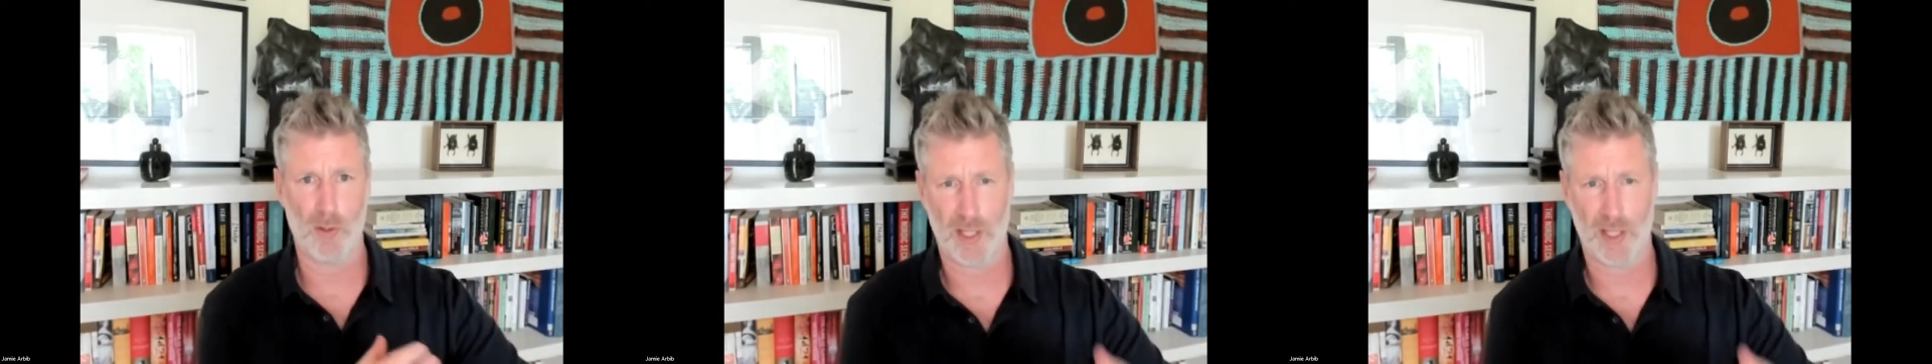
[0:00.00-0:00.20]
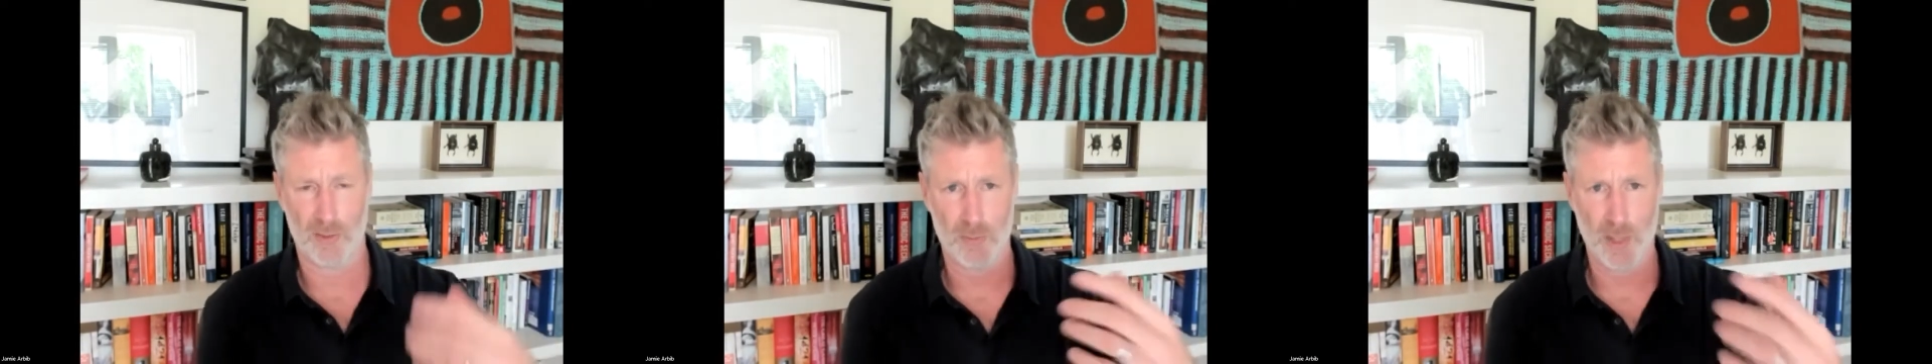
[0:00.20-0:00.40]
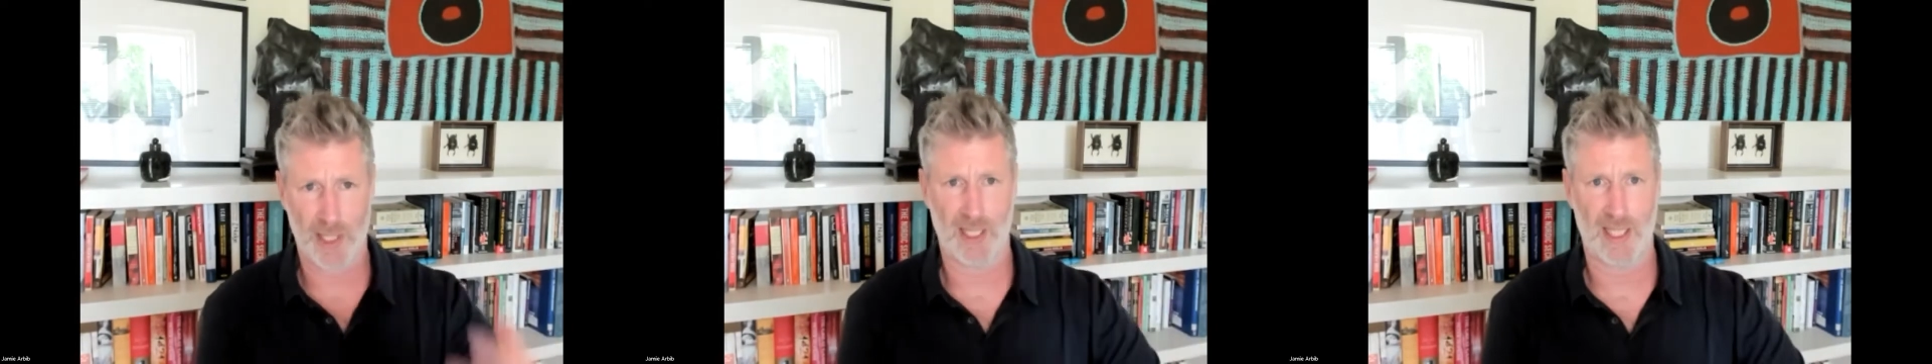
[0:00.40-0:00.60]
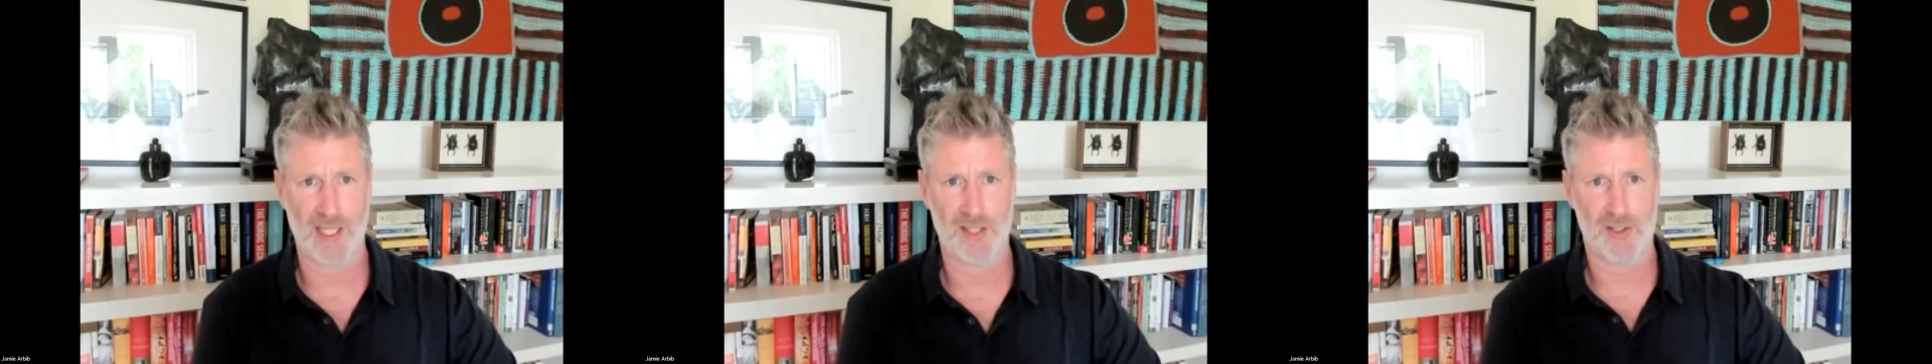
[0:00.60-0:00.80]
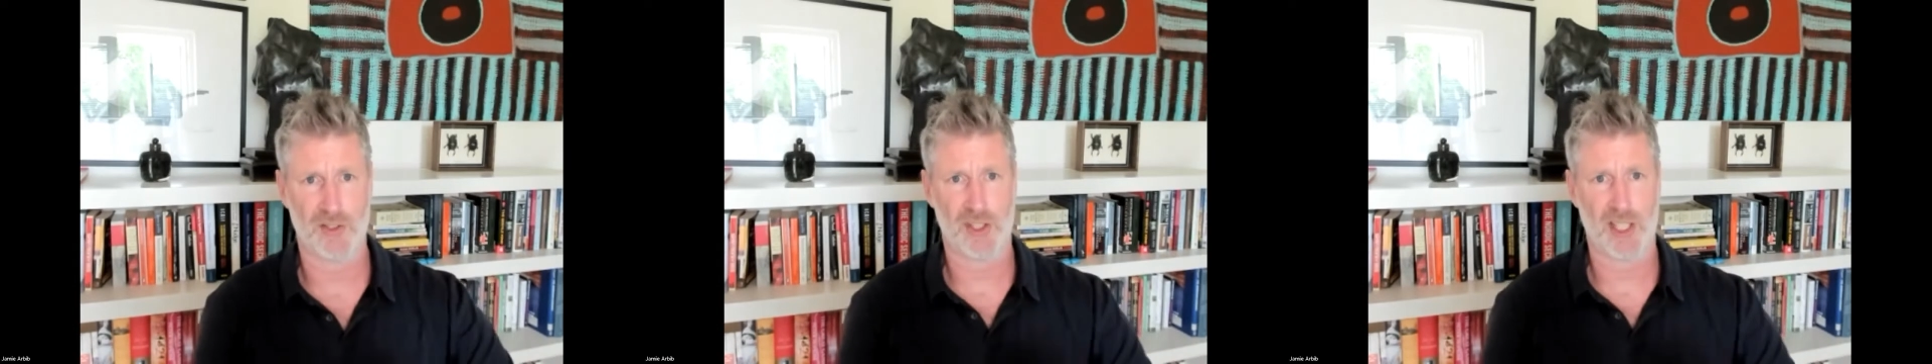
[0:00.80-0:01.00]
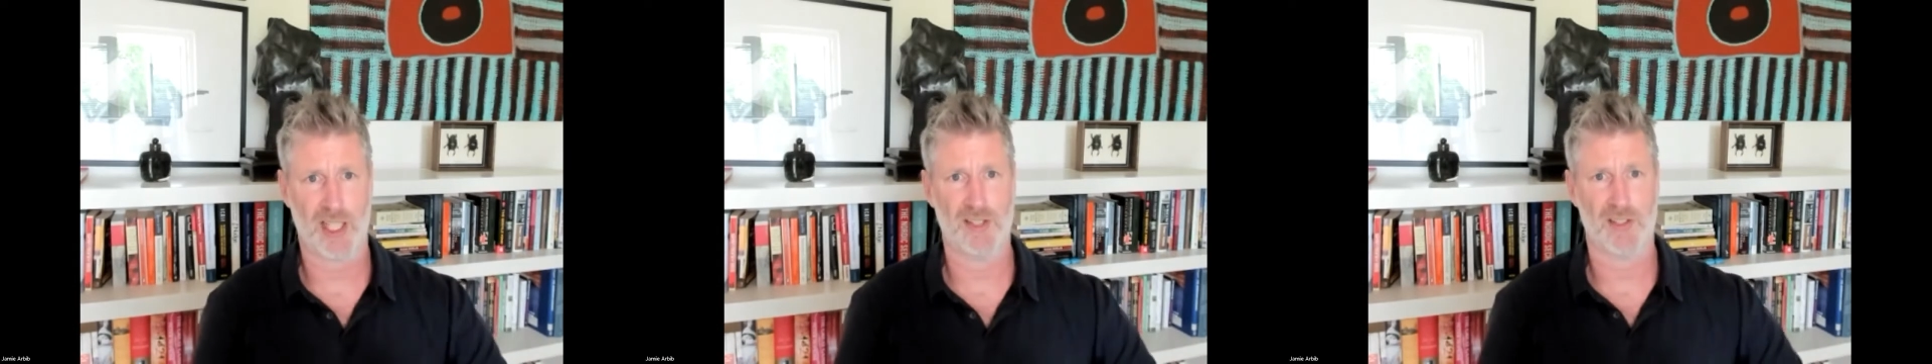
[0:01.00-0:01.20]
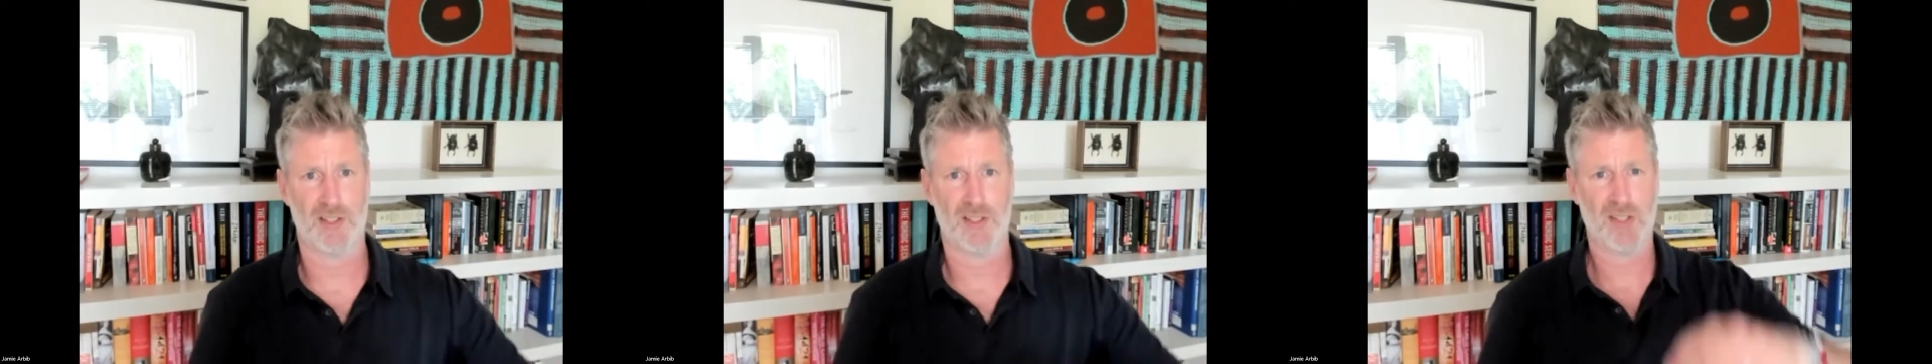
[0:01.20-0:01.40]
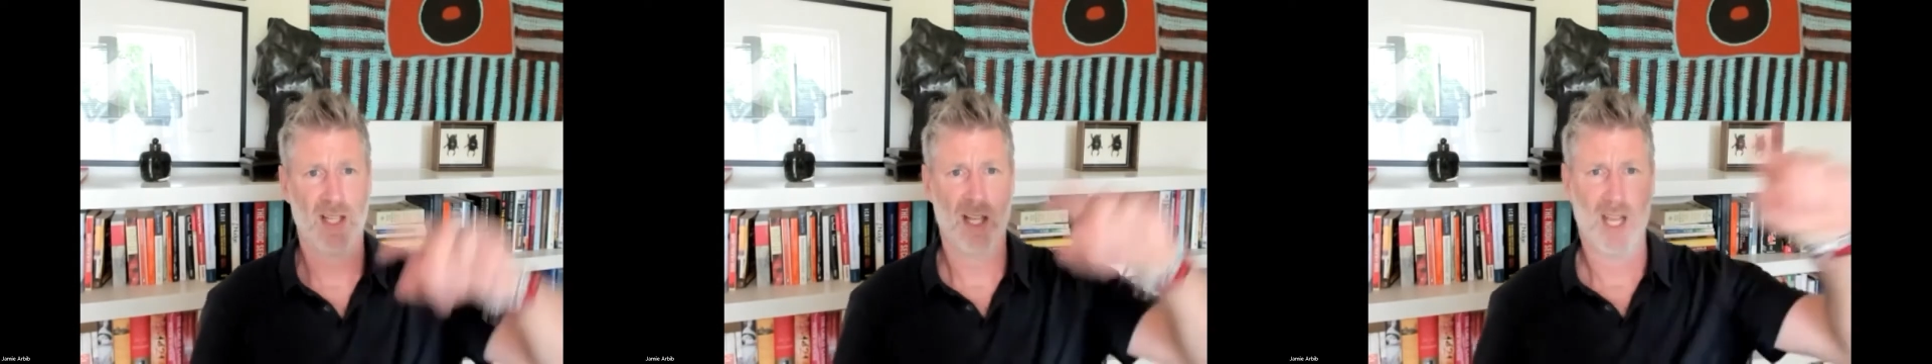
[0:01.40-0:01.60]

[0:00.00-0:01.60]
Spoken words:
moving and regulation changing.